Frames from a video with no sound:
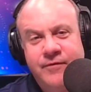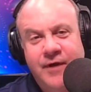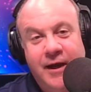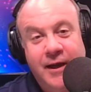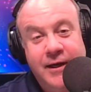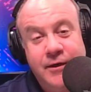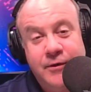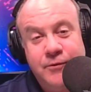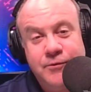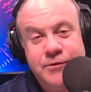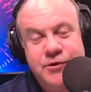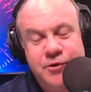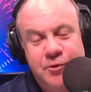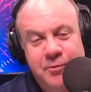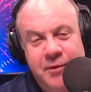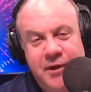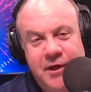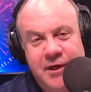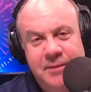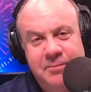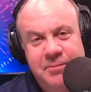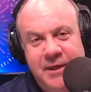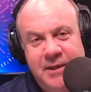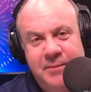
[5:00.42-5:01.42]
I know so
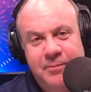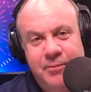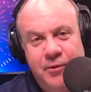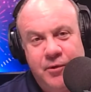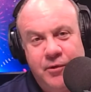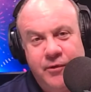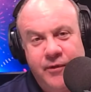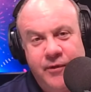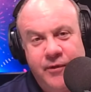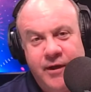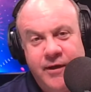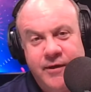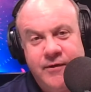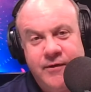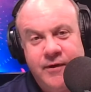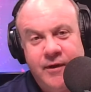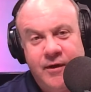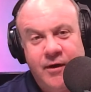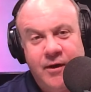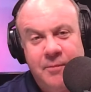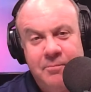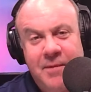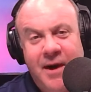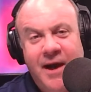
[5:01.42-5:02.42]
many people
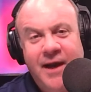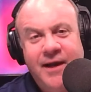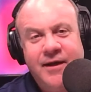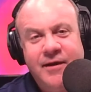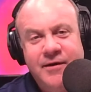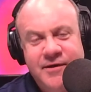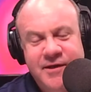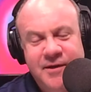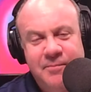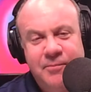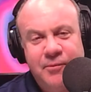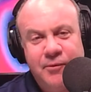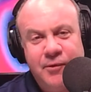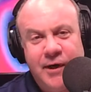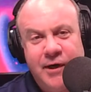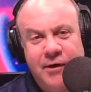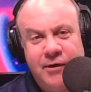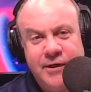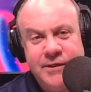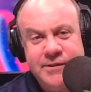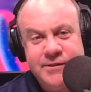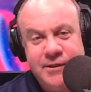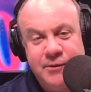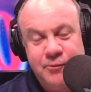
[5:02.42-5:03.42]
that my
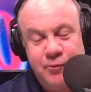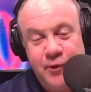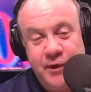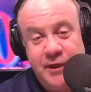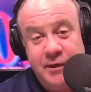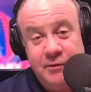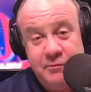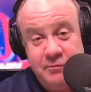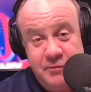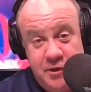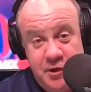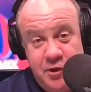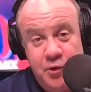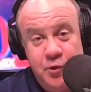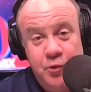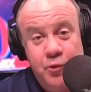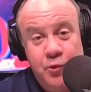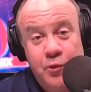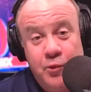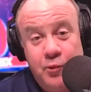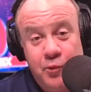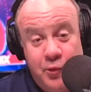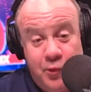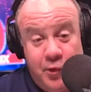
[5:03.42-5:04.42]
contemporaries that
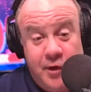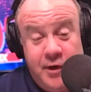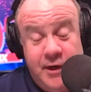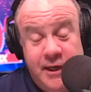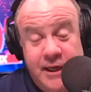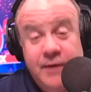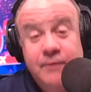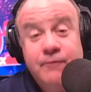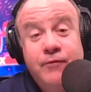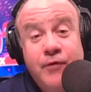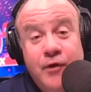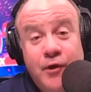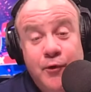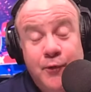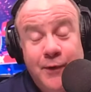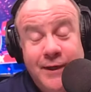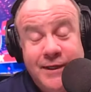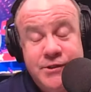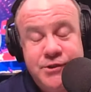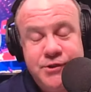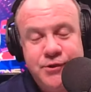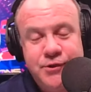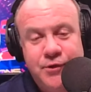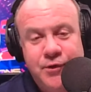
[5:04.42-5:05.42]
you were
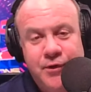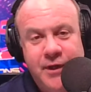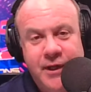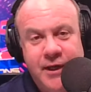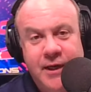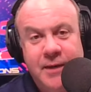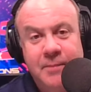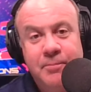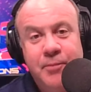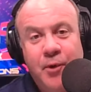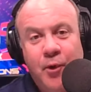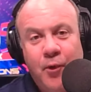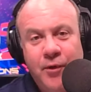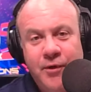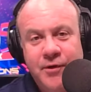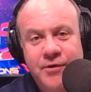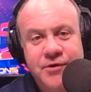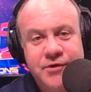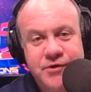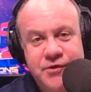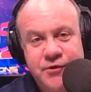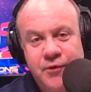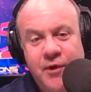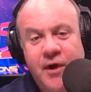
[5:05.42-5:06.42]
influential and
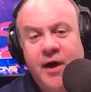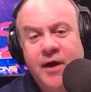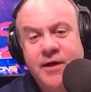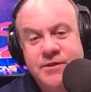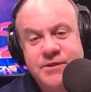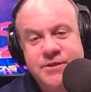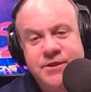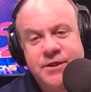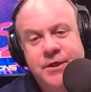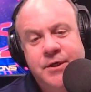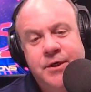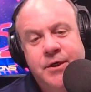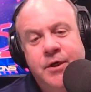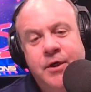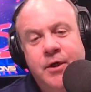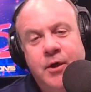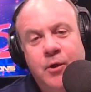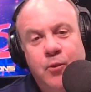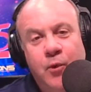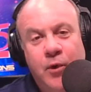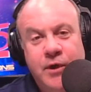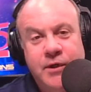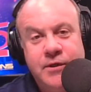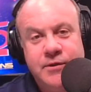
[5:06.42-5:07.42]
important to us.
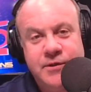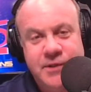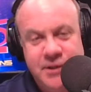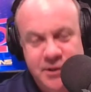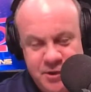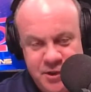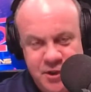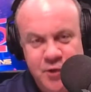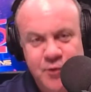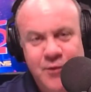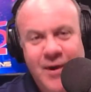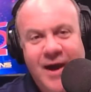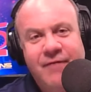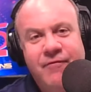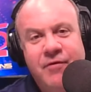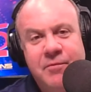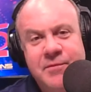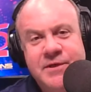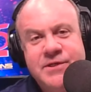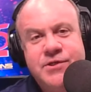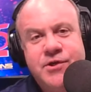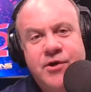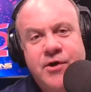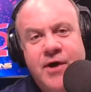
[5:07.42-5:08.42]
What did you have a
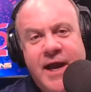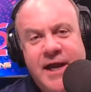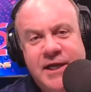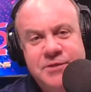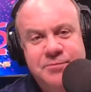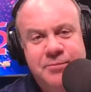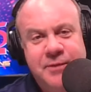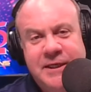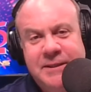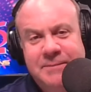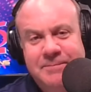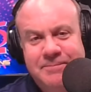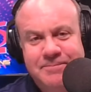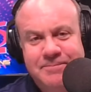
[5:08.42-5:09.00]
Mr. Ashby?